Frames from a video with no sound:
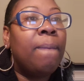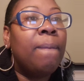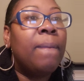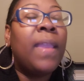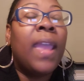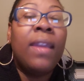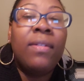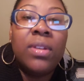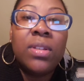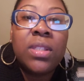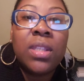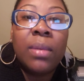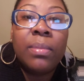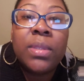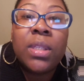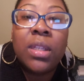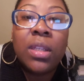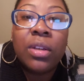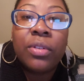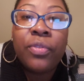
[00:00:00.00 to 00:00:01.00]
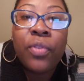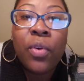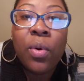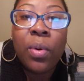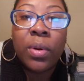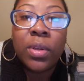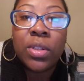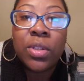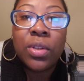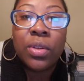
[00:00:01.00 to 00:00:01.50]
gave them something to look
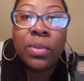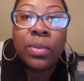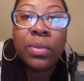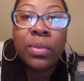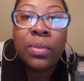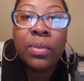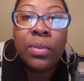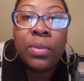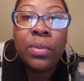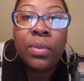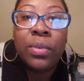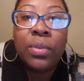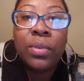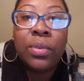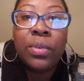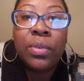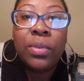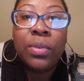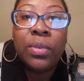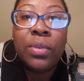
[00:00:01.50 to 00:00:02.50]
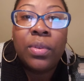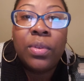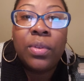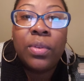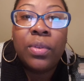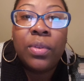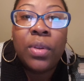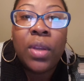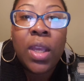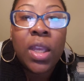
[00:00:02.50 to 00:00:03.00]
forward to.
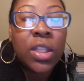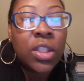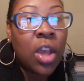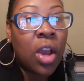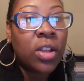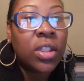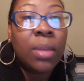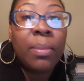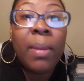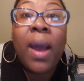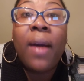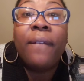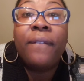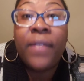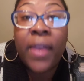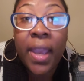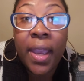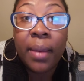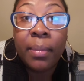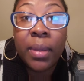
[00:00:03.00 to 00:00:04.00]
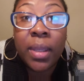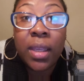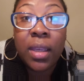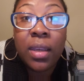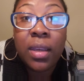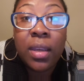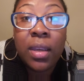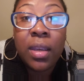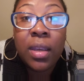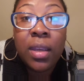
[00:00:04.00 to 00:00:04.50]
Talked about
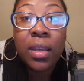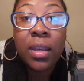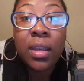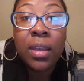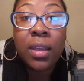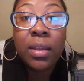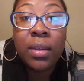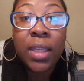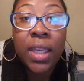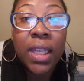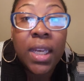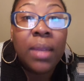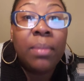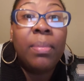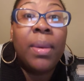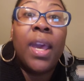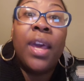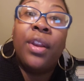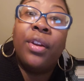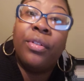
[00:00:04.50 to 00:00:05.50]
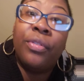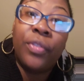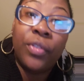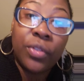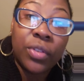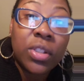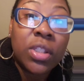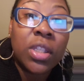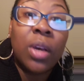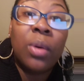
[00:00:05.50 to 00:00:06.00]
family, getting better.
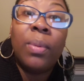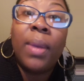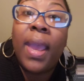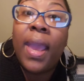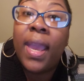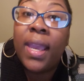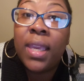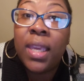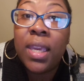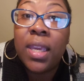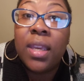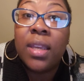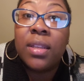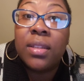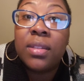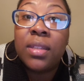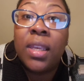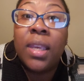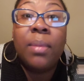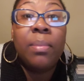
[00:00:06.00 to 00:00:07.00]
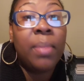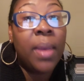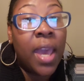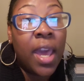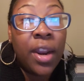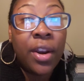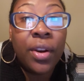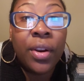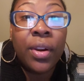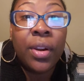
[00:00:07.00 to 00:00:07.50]
Some had kids, get
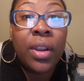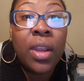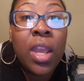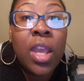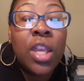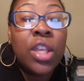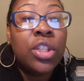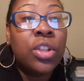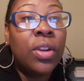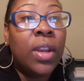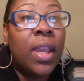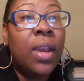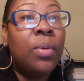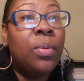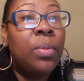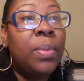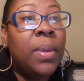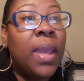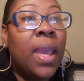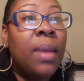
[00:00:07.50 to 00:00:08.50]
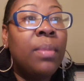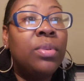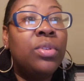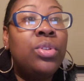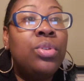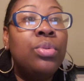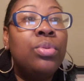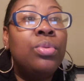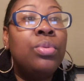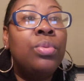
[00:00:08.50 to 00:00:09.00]
better so they will be able
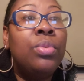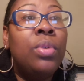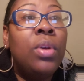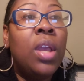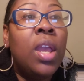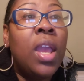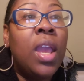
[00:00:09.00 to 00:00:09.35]
to